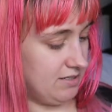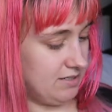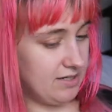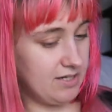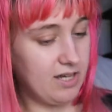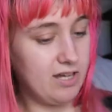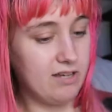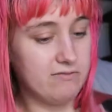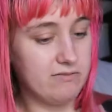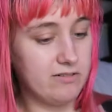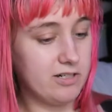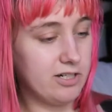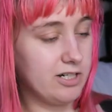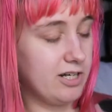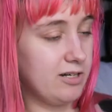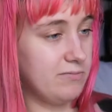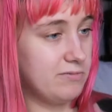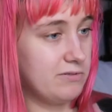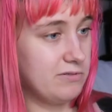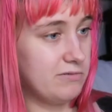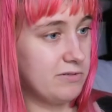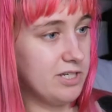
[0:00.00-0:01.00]
I gave her a
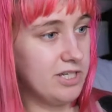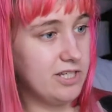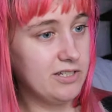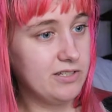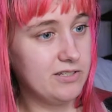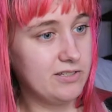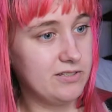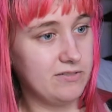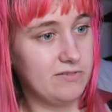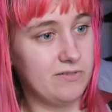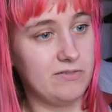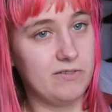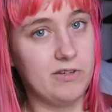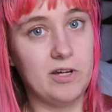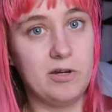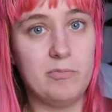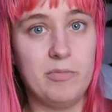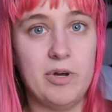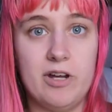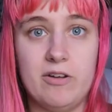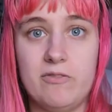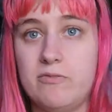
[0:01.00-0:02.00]
couple weeks, and we've
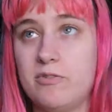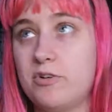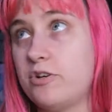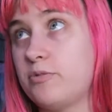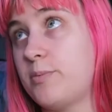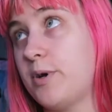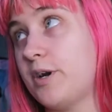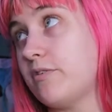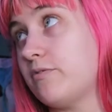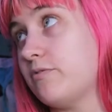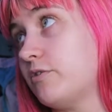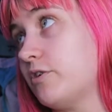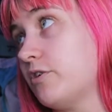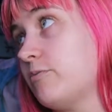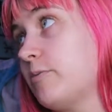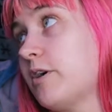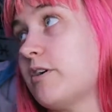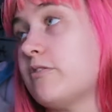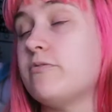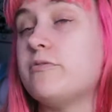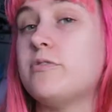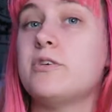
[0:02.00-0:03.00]
gone back and forth, back and forth,
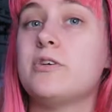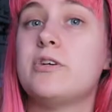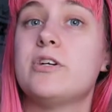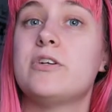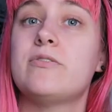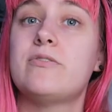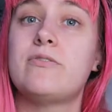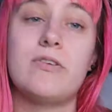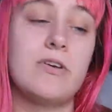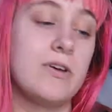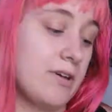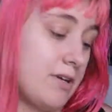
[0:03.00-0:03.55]
back and forth.